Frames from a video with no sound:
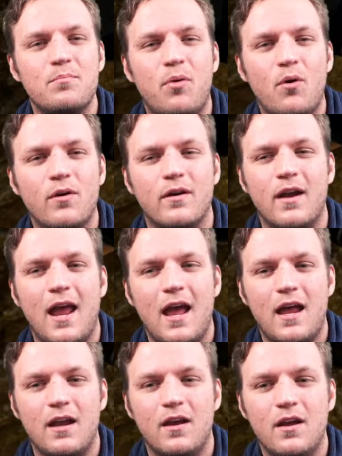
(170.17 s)
important,
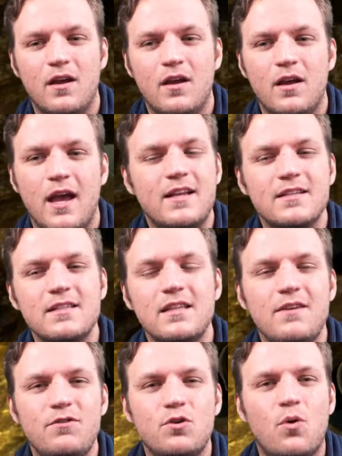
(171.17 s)
and it doesn't
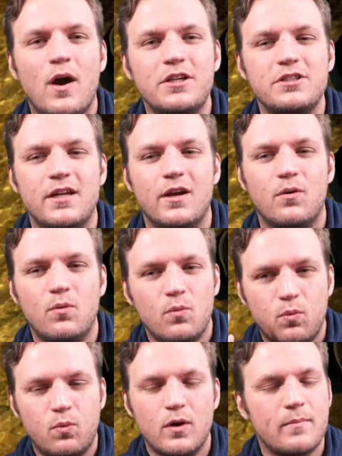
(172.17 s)
leave you
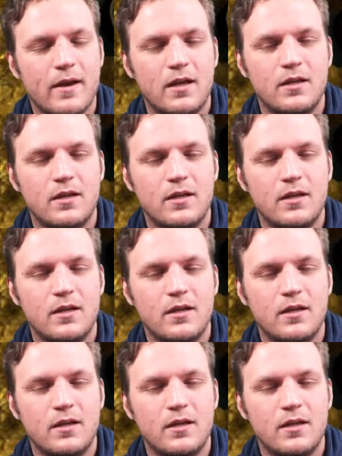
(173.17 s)
questioning, what am I